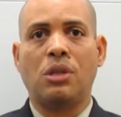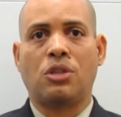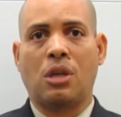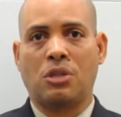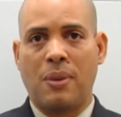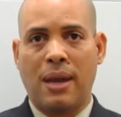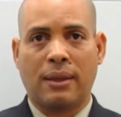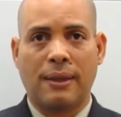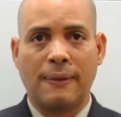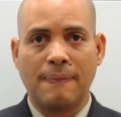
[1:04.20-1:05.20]
the suspect.
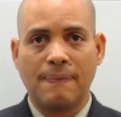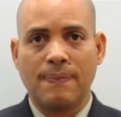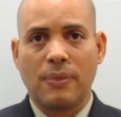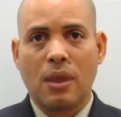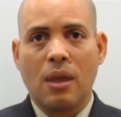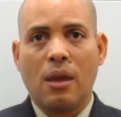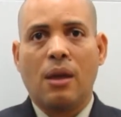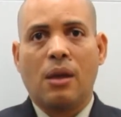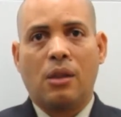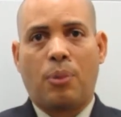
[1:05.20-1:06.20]

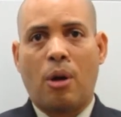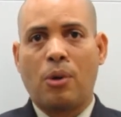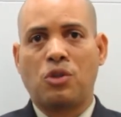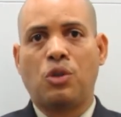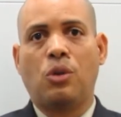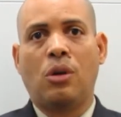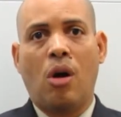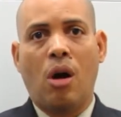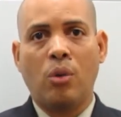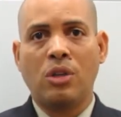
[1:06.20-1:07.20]
The public prosecutor
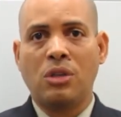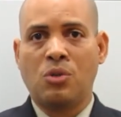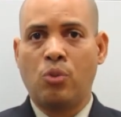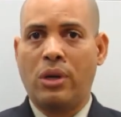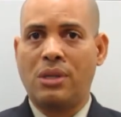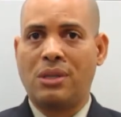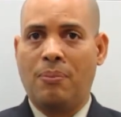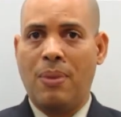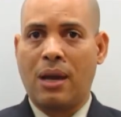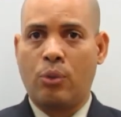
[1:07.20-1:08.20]
always wears a
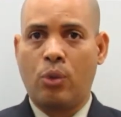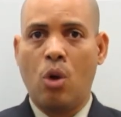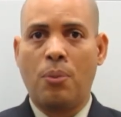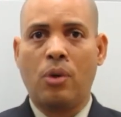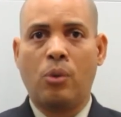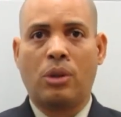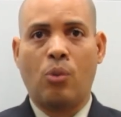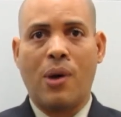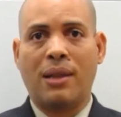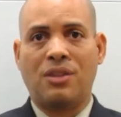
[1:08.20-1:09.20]
black robe with a
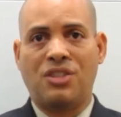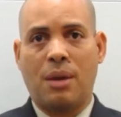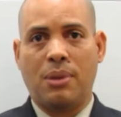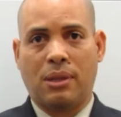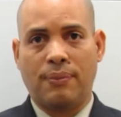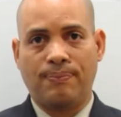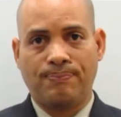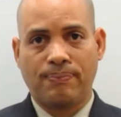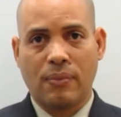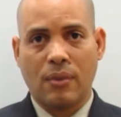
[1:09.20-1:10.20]
white jabot.
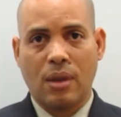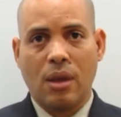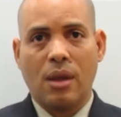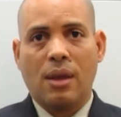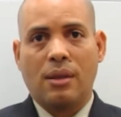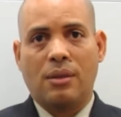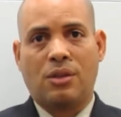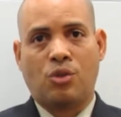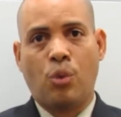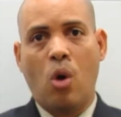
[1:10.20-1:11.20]

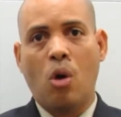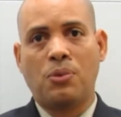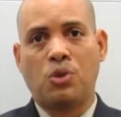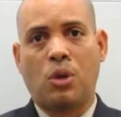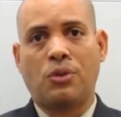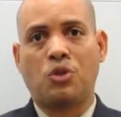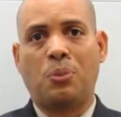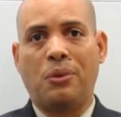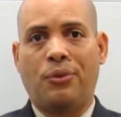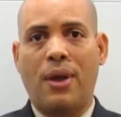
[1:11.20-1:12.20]
This robe serves to
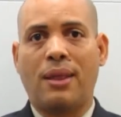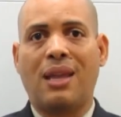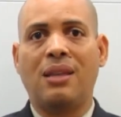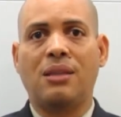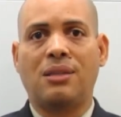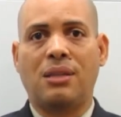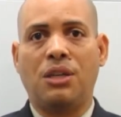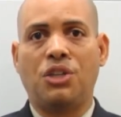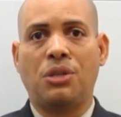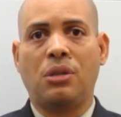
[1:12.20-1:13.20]
prevent any
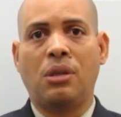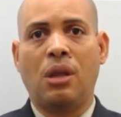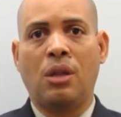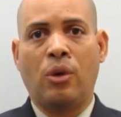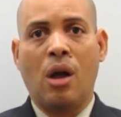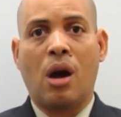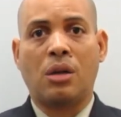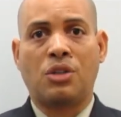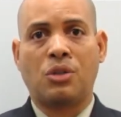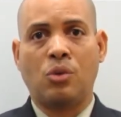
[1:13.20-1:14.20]
distinction in
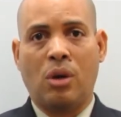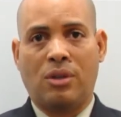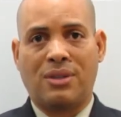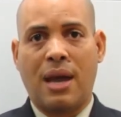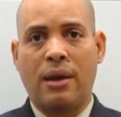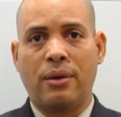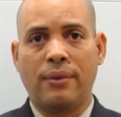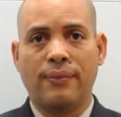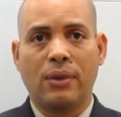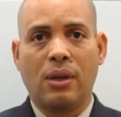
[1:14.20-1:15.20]
regards to attire,
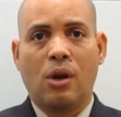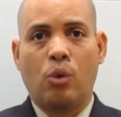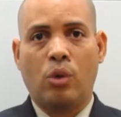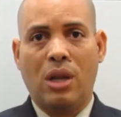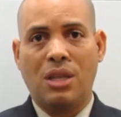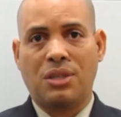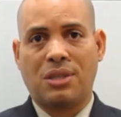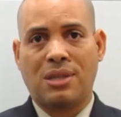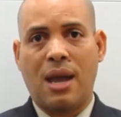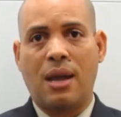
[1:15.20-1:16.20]
religious
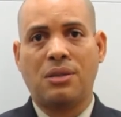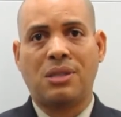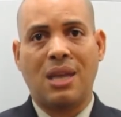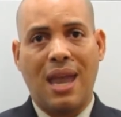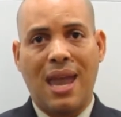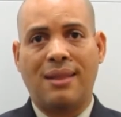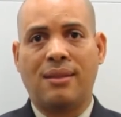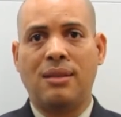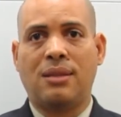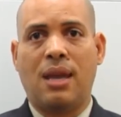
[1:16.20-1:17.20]
signs, and
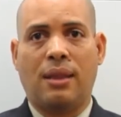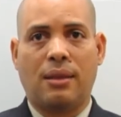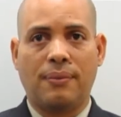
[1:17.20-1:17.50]
dissent.